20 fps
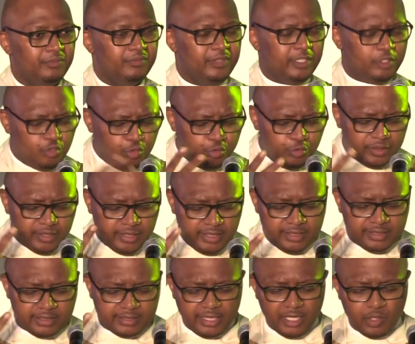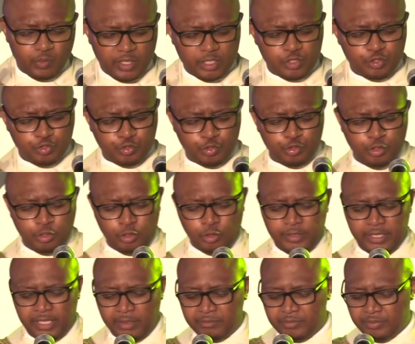The two things that I want you to
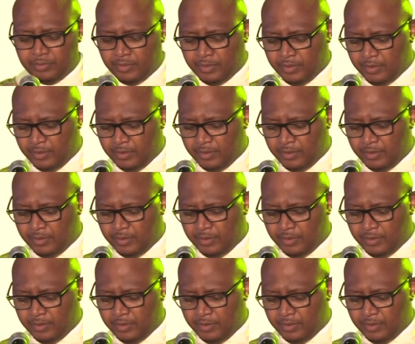know, and